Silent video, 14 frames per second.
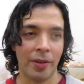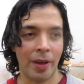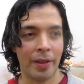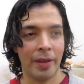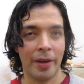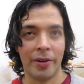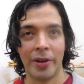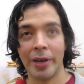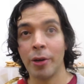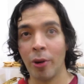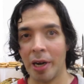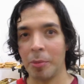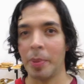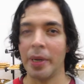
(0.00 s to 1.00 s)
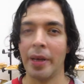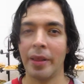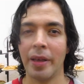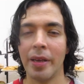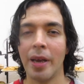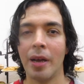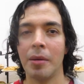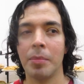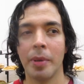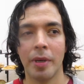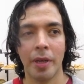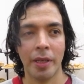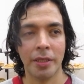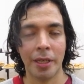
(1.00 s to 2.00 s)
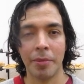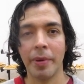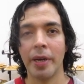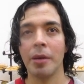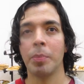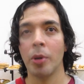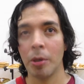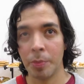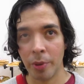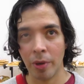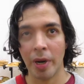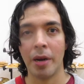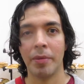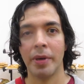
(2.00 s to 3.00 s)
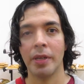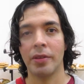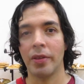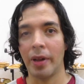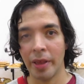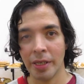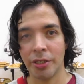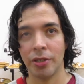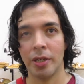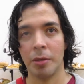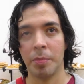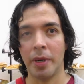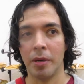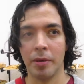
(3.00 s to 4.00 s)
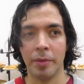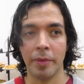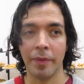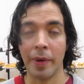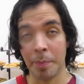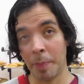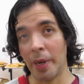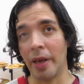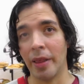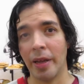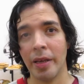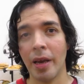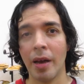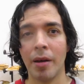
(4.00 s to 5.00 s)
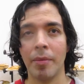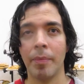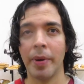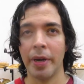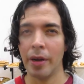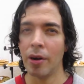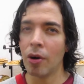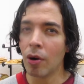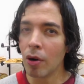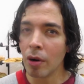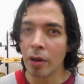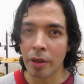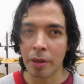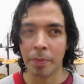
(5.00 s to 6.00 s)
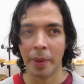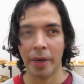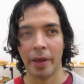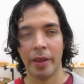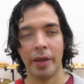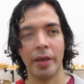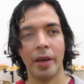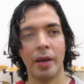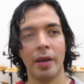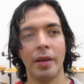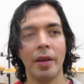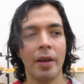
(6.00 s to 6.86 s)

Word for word: than the regular panadería, but it's a very popular, very traditional panadería, very old panadería.